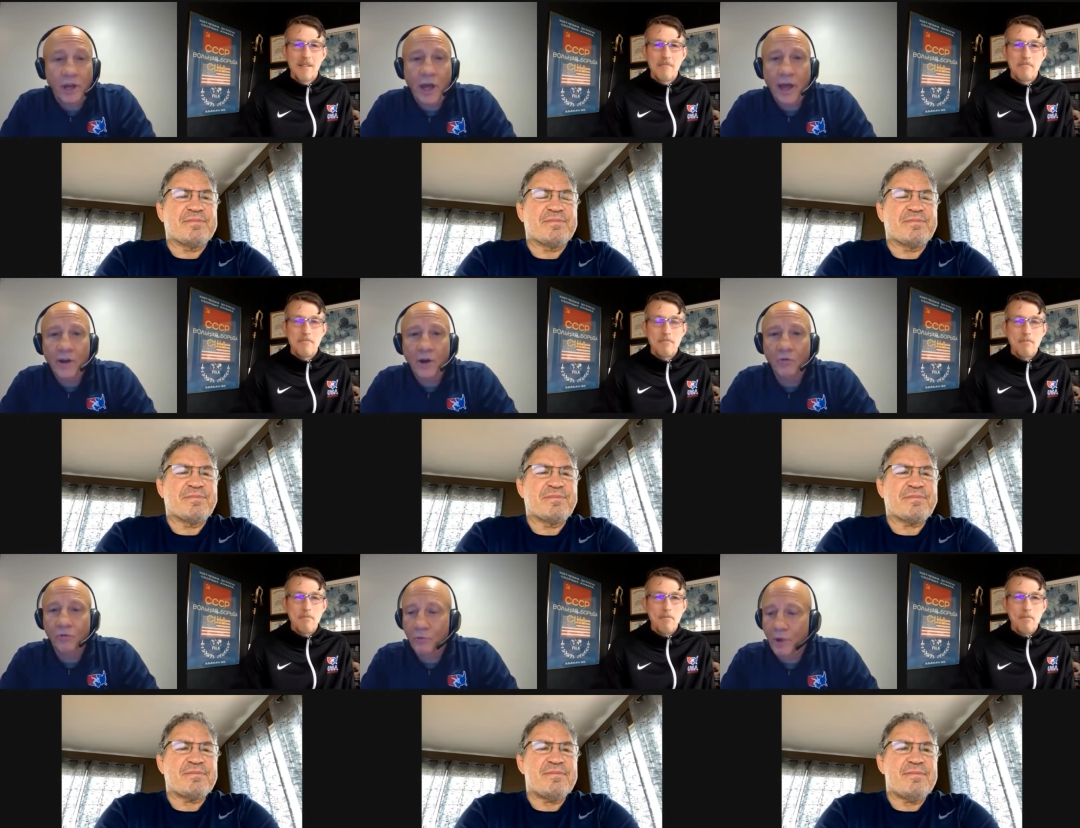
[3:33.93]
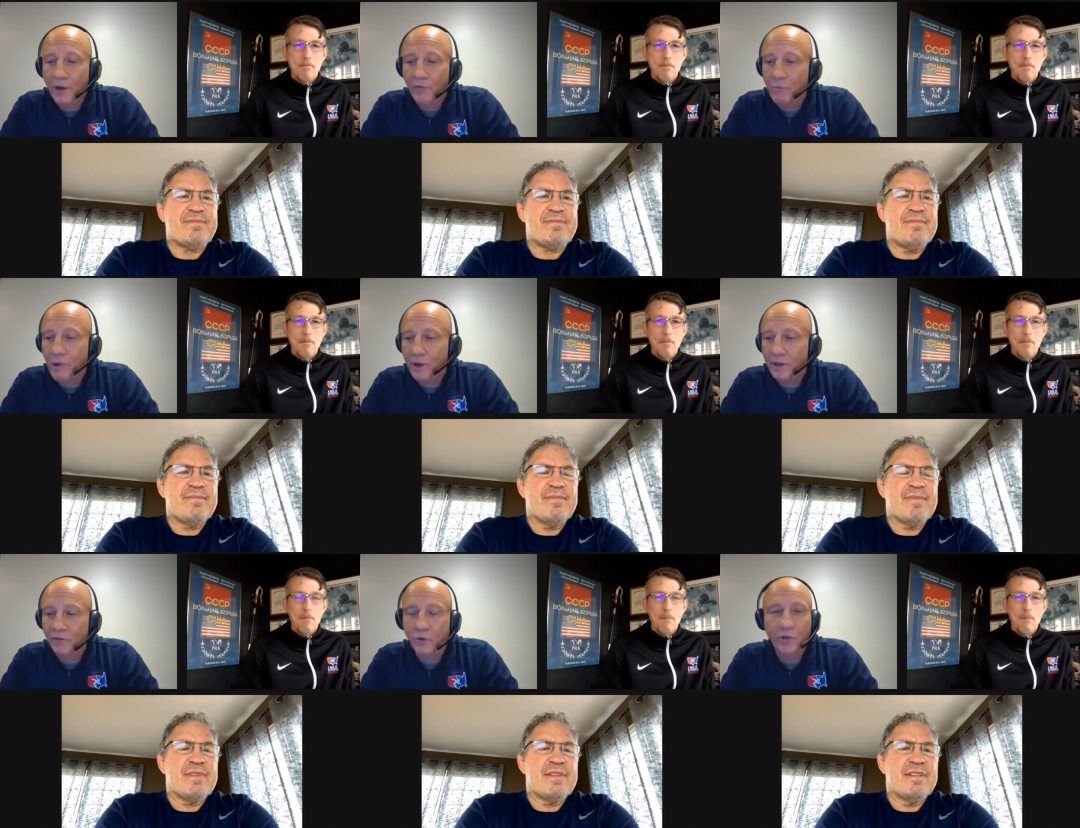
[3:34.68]
Speaker 1: i know
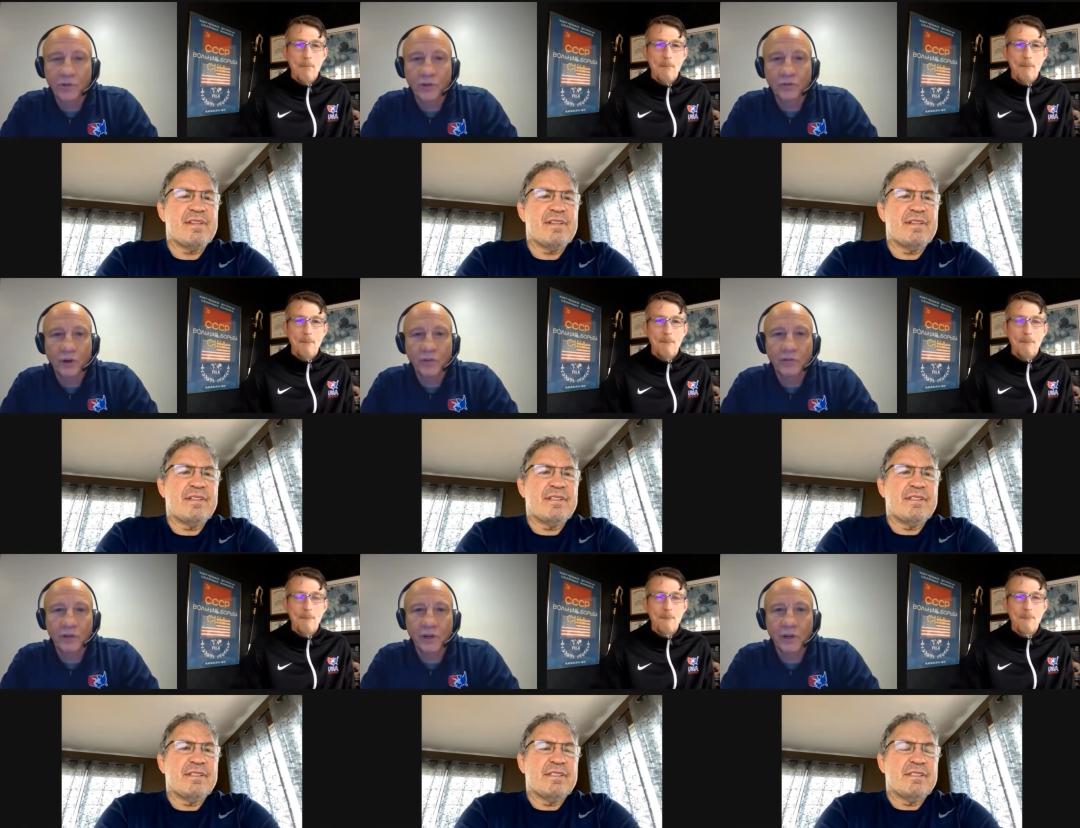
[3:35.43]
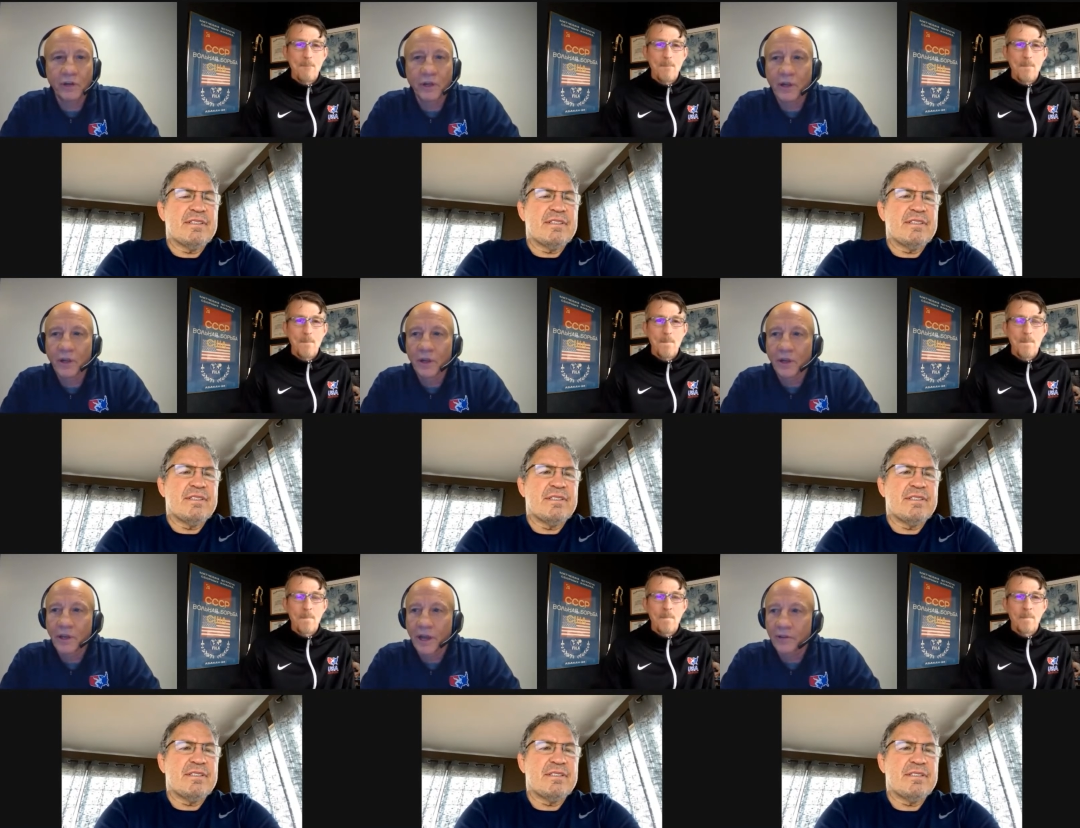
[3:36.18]
everybody's always interested in
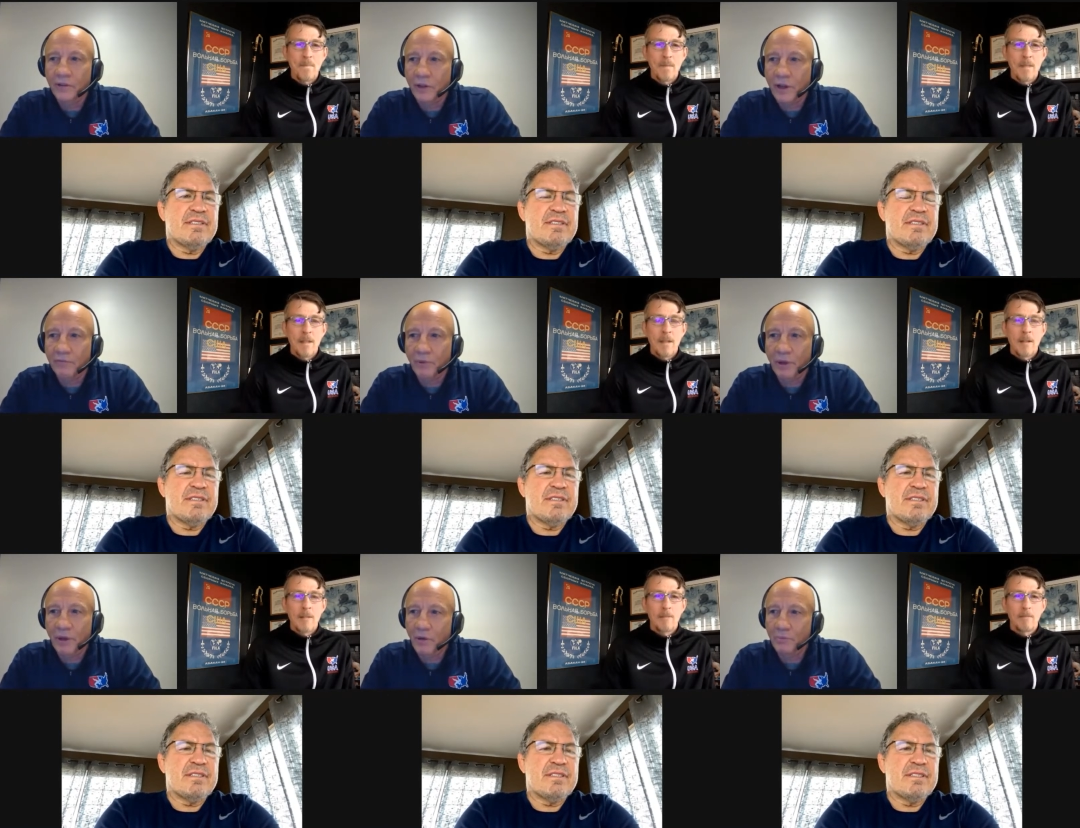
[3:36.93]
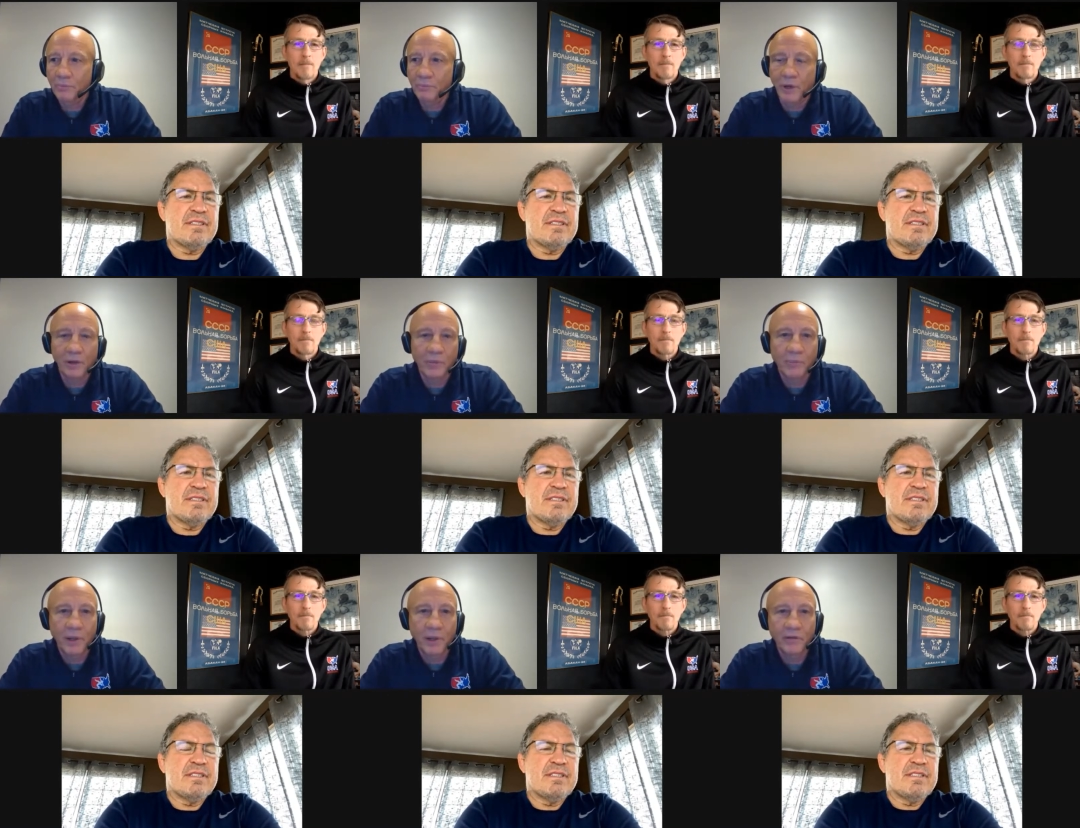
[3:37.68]
guys that have become
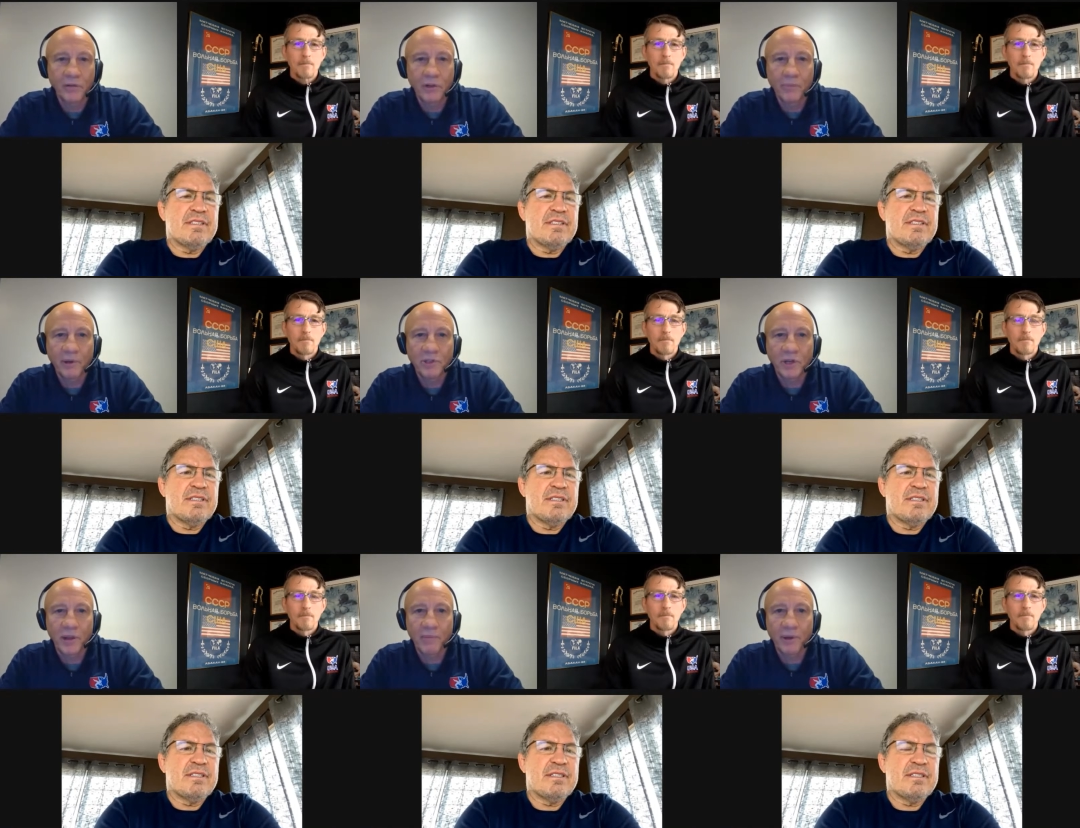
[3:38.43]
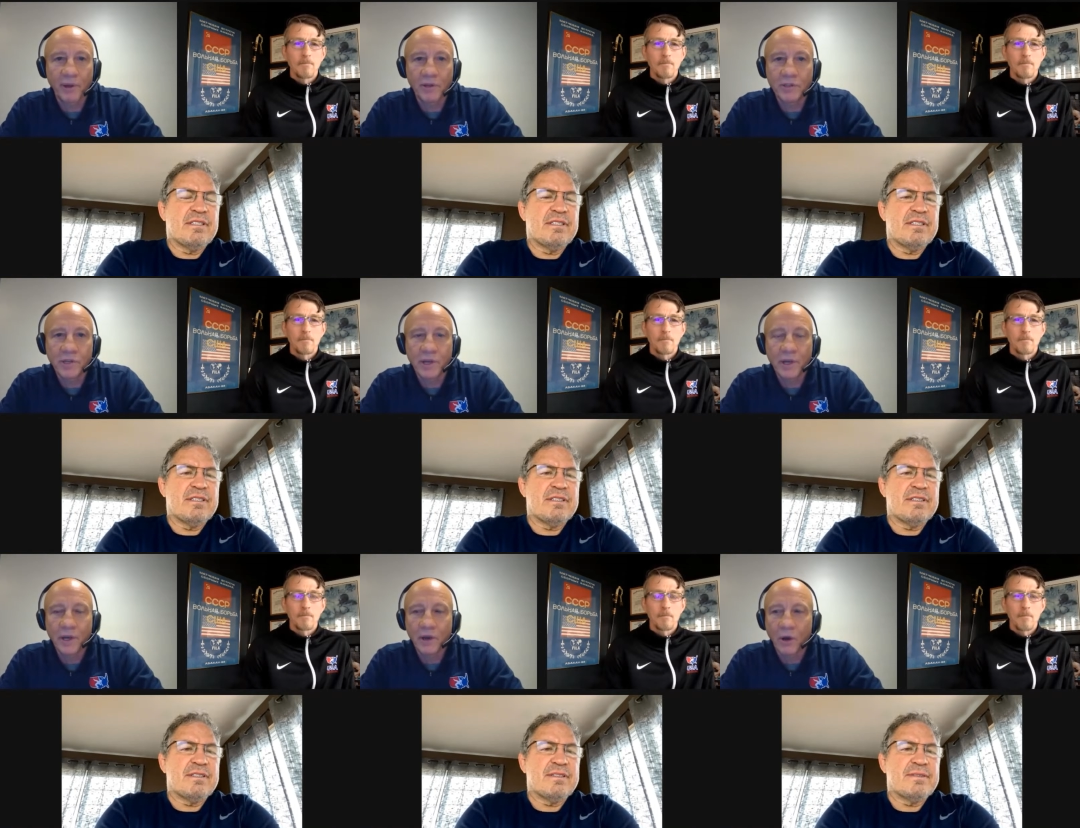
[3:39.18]
olympians olympic champions
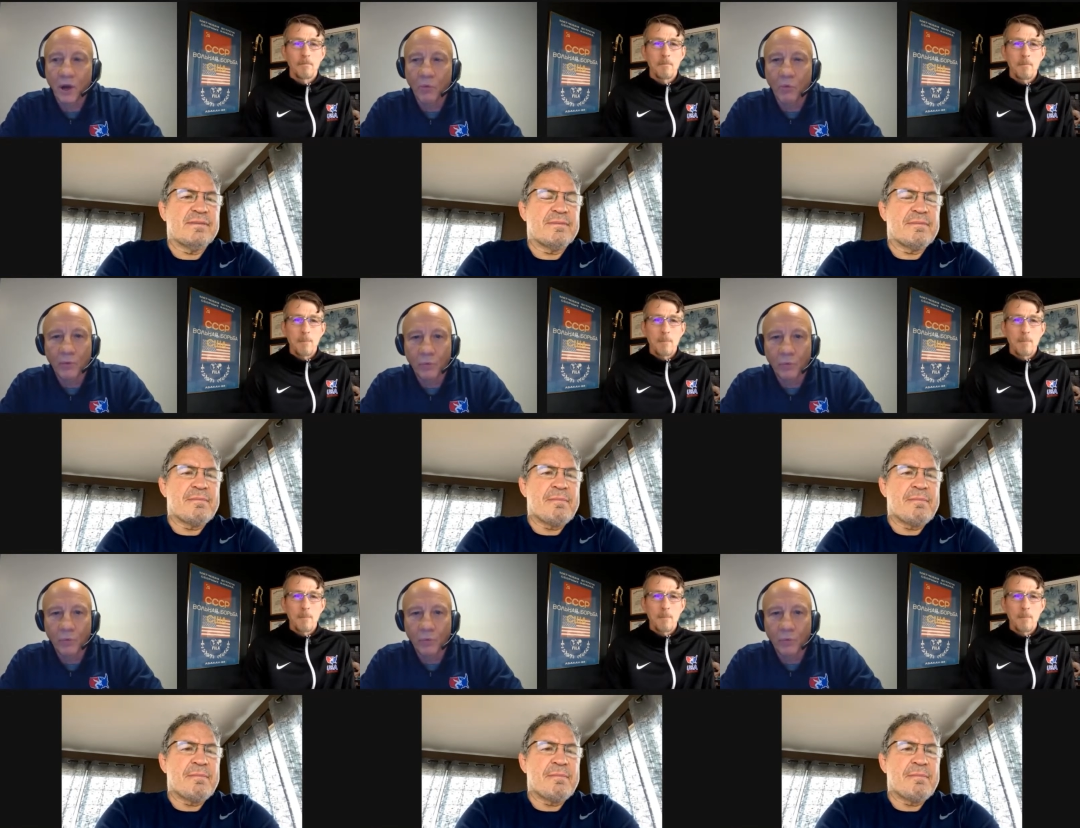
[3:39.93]
uh, what